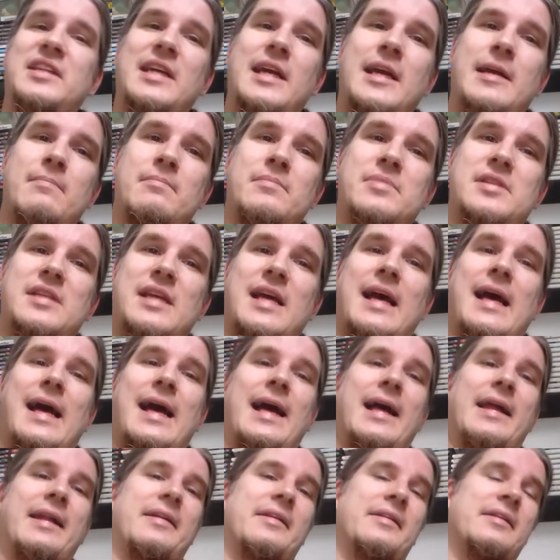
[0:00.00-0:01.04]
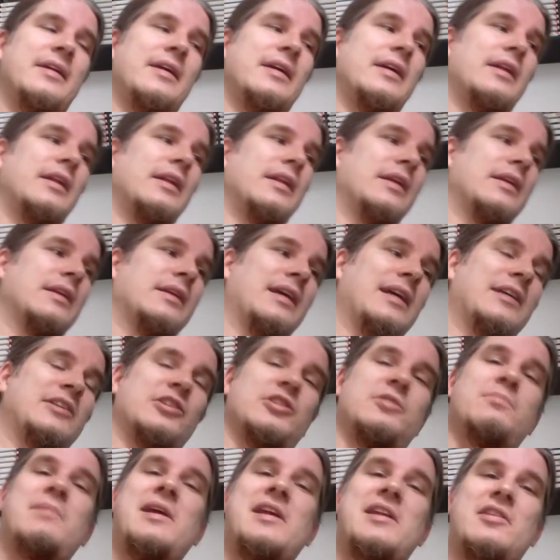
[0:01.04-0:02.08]
games and it
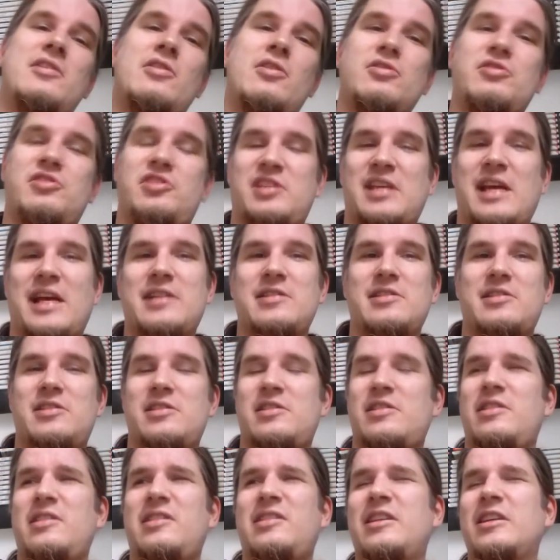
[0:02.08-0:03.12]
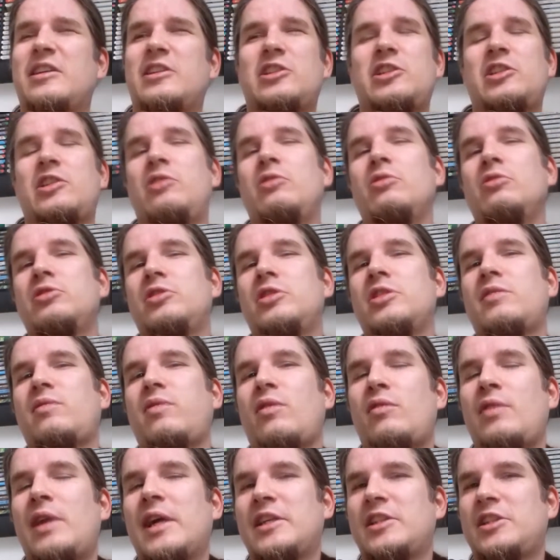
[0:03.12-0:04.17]
just made no sense, the, the excuses
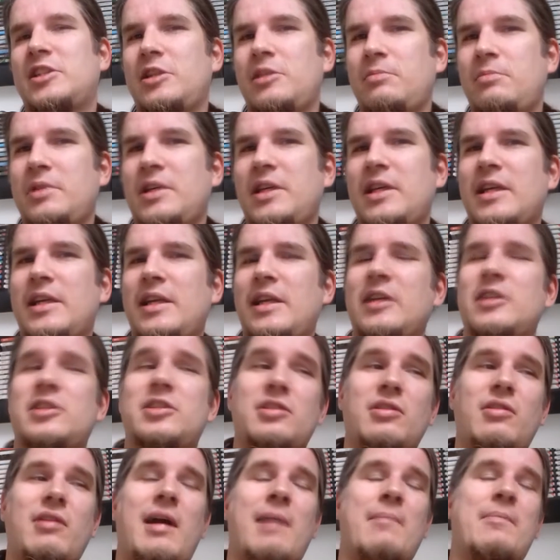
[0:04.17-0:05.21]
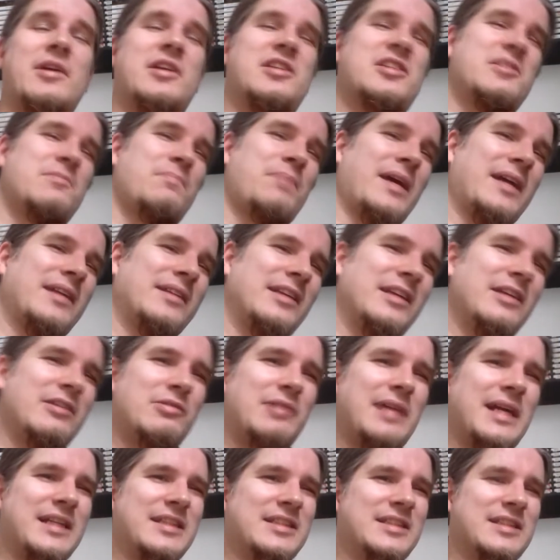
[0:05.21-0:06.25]
for Rex in the beginning, so I'm expecting
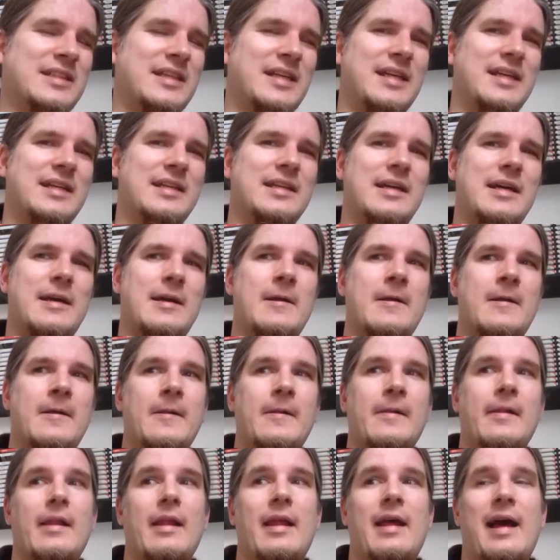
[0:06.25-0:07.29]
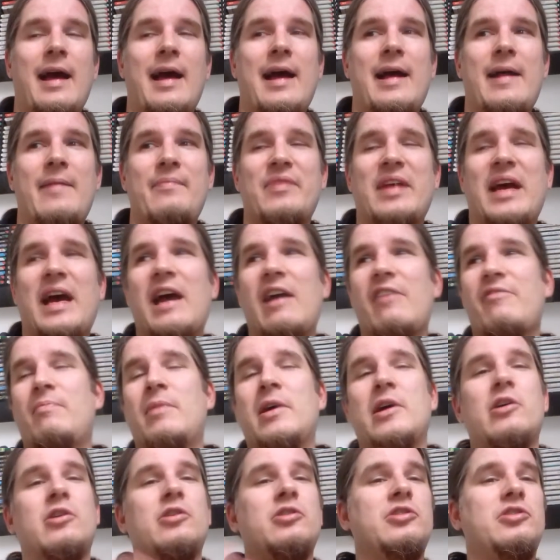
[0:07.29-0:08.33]
Rex kinda. And I have
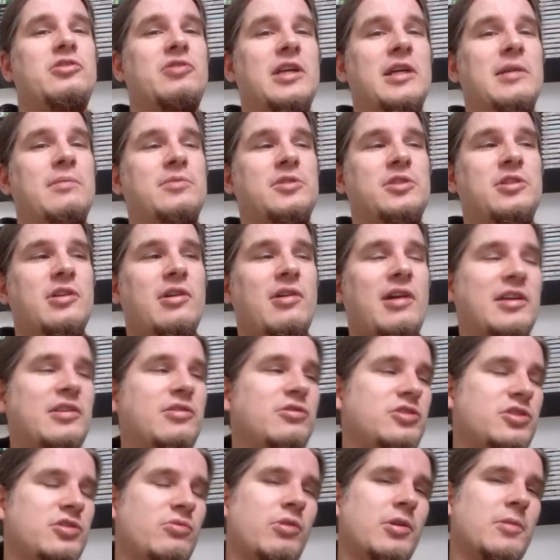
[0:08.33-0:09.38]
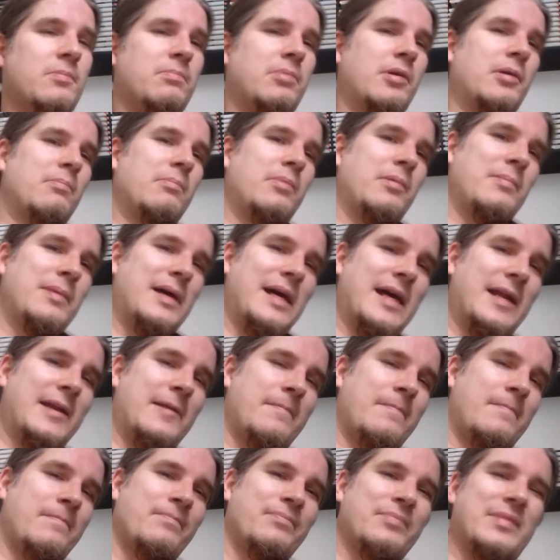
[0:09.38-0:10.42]
my own dreams, you know, I used to want
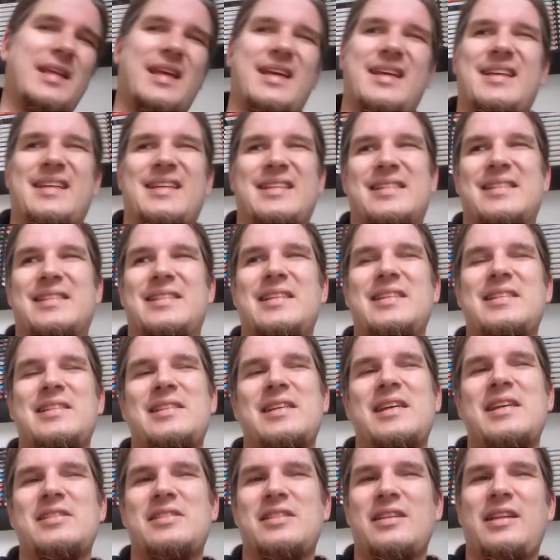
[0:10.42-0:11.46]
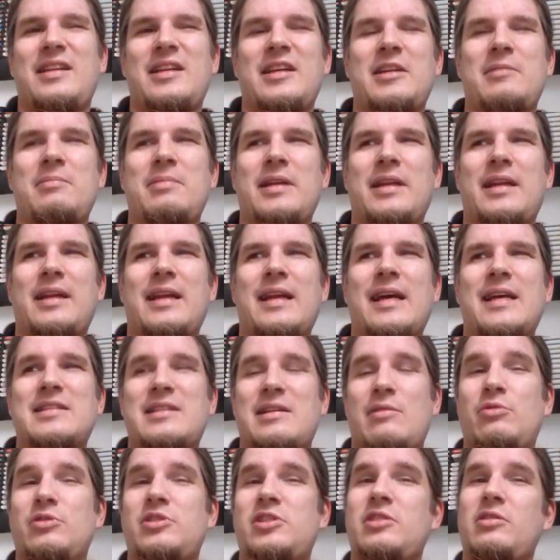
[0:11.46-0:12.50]
Bomberman. These days a little bit less,
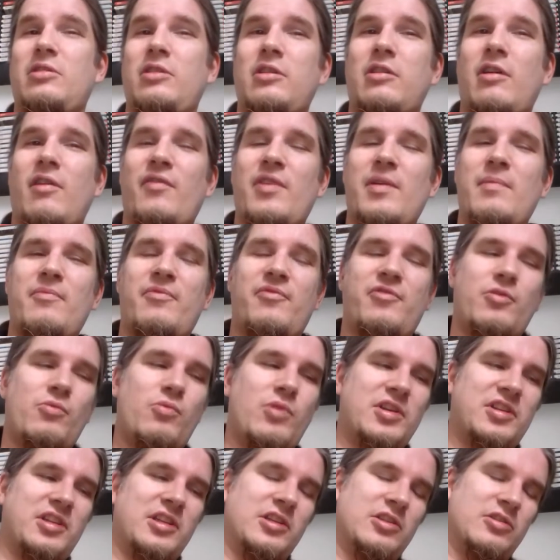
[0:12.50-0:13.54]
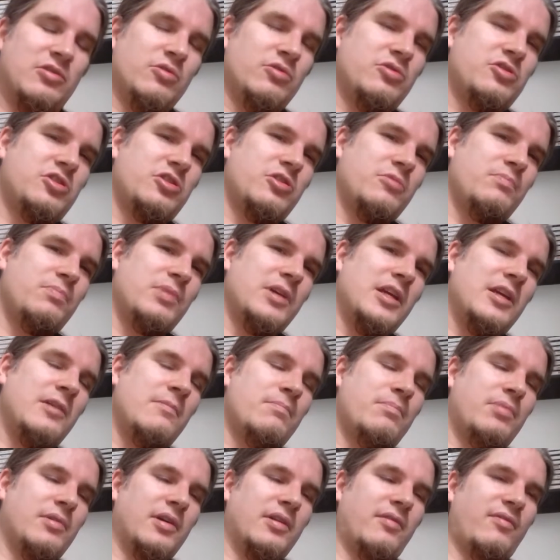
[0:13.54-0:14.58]
I would still love him for what he used to be,
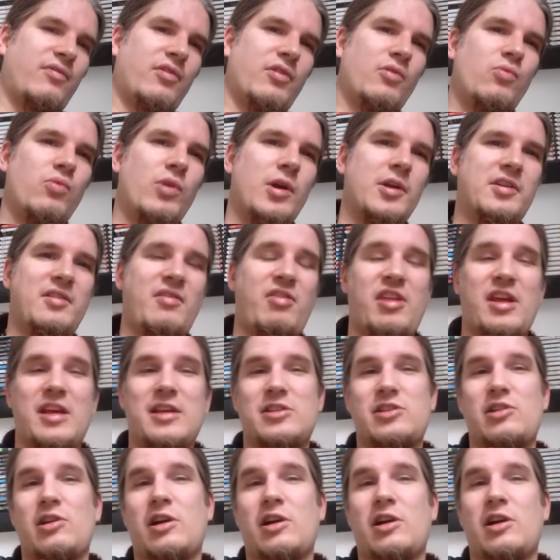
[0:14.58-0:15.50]
but for what things